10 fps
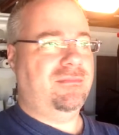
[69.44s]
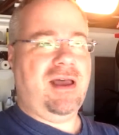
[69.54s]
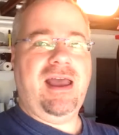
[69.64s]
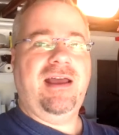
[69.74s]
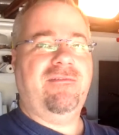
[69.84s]

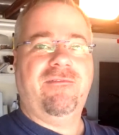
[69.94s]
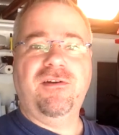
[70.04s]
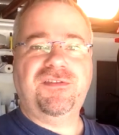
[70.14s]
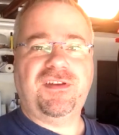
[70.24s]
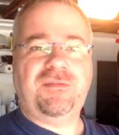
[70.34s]
I had a
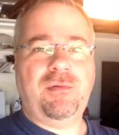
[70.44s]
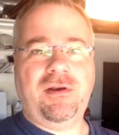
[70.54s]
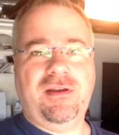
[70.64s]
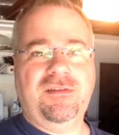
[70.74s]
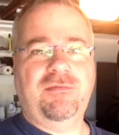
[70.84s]
first
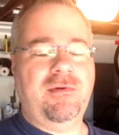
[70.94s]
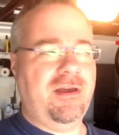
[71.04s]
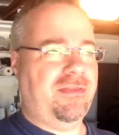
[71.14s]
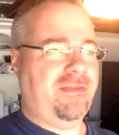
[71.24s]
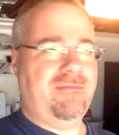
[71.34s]
experience
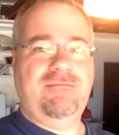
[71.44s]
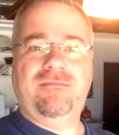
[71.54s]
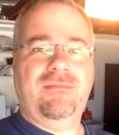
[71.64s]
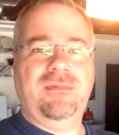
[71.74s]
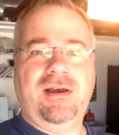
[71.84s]
with,
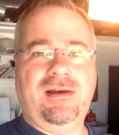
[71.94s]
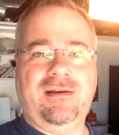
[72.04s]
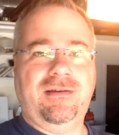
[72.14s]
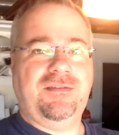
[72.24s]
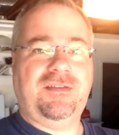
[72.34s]

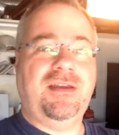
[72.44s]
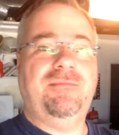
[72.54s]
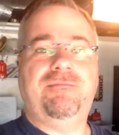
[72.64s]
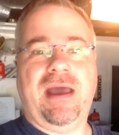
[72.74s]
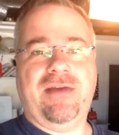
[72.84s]
say,
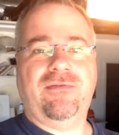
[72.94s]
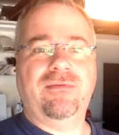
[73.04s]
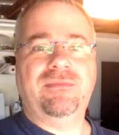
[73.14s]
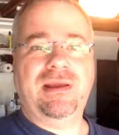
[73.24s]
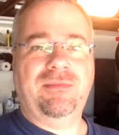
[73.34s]

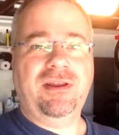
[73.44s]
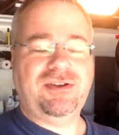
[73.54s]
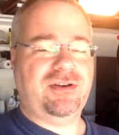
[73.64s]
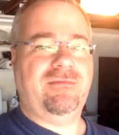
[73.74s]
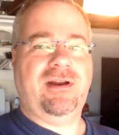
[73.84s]
bathroom
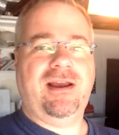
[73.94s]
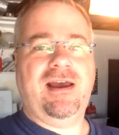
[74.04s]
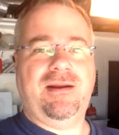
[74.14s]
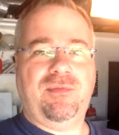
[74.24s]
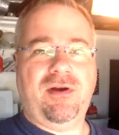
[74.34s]
demolition. When I
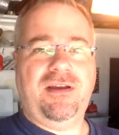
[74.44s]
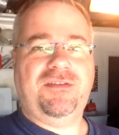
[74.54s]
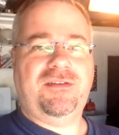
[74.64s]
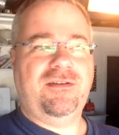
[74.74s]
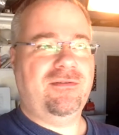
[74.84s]
got a
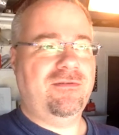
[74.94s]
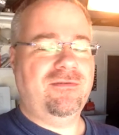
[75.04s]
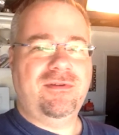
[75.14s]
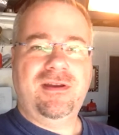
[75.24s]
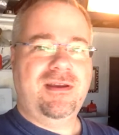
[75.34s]
price
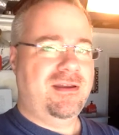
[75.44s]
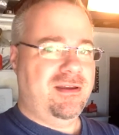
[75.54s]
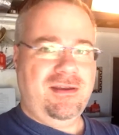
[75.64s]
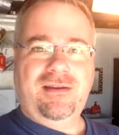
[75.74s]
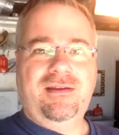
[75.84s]
to,
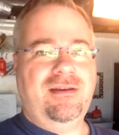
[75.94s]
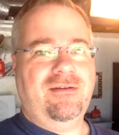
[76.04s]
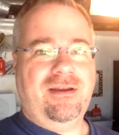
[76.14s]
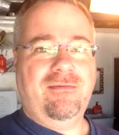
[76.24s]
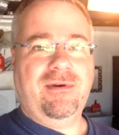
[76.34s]

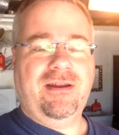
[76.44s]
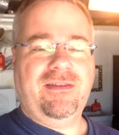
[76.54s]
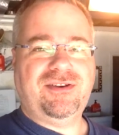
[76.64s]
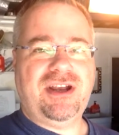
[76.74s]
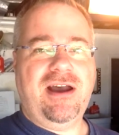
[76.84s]
get rid of
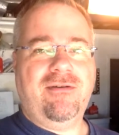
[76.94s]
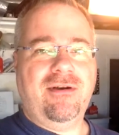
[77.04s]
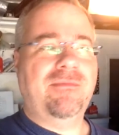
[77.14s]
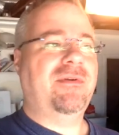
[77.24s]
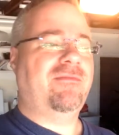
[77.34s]
the
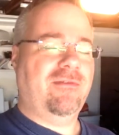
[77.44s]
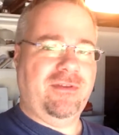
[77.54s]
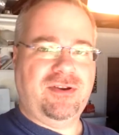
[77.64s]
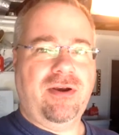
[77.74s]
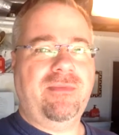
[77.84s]
shower before
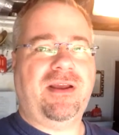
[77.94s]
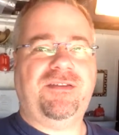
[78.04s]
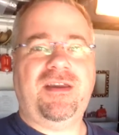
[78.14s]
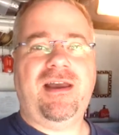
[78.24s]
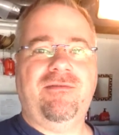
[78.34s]
the
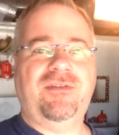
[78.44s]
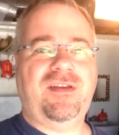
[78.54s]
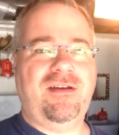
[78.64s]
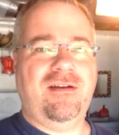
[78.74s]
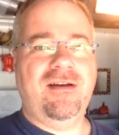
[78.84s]
Terminix guy was
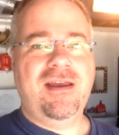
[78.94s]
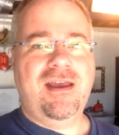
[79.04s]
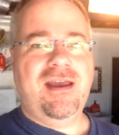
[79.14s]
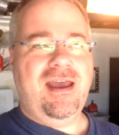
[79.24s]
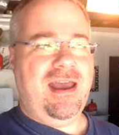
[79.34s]
here,
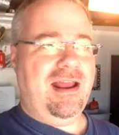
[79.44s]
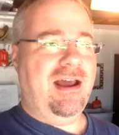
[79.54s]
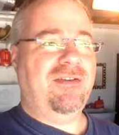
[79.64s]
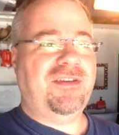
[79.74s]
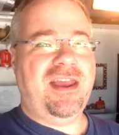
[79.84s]
and
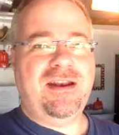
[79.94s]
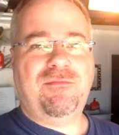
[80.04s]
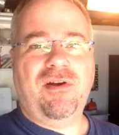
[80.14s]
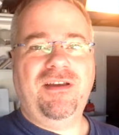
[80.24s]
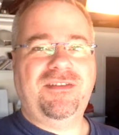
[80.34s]
I was getting
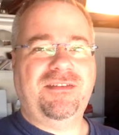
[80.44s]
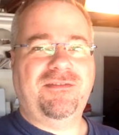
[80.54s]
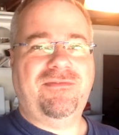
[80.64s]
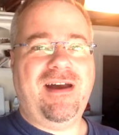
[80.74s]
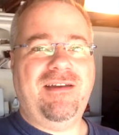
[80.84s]
prices
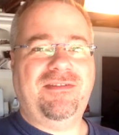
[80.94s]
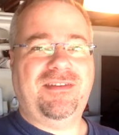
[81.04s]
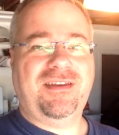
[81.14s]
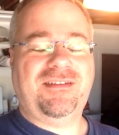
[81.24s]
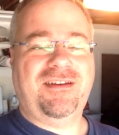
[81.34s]
of
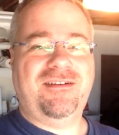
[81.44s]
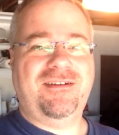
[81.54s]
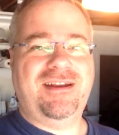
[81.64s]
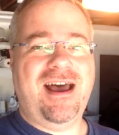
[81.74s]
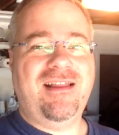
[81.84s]

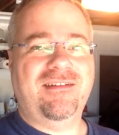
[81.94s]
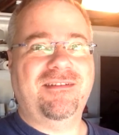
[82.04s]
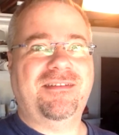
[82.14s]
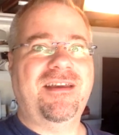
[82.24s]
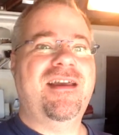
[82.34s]

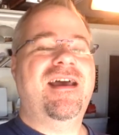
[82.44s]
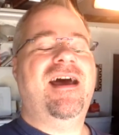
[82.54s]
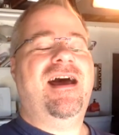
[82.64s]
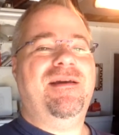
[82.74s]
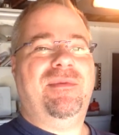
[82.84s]
$500-600,
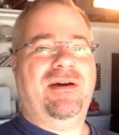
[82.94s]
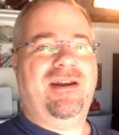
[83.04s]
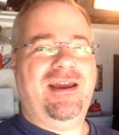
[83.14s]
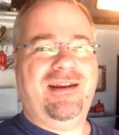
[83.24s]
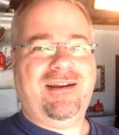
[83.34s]
I about
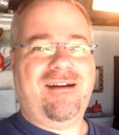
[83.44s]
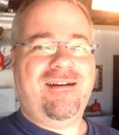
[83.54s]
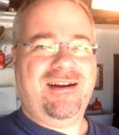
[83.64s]
had a heart